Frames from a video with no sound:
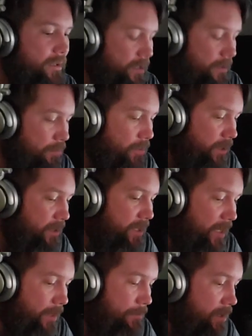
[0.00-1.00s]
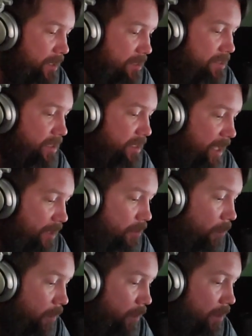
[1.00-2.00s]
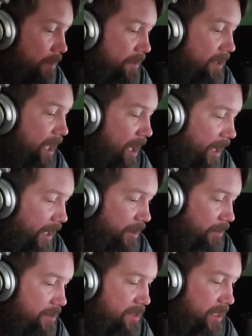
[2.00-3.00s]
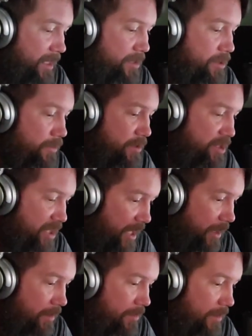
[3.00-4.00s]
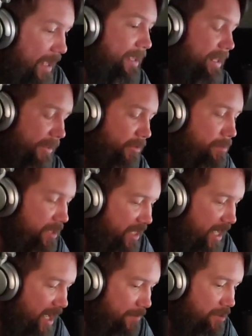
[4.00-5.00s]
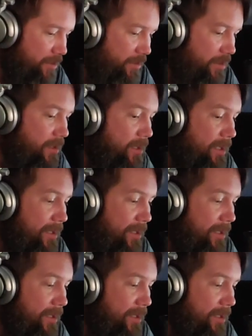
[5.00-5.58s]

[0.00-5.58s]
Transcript: Now, the point of the game is to get all the hiders into jail and get everybody captured.